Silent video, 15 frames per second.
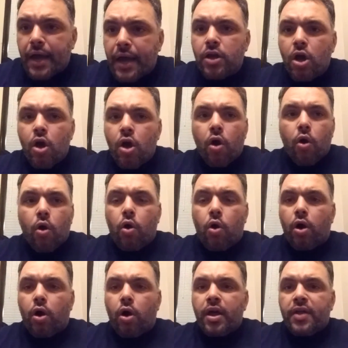or
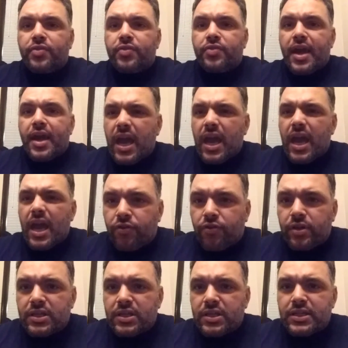they're hateful
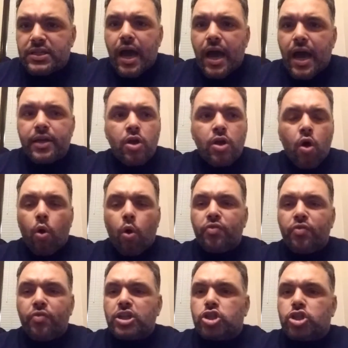inside, or they
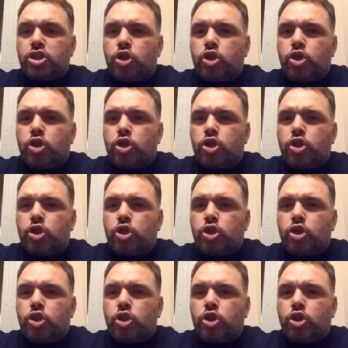just don't.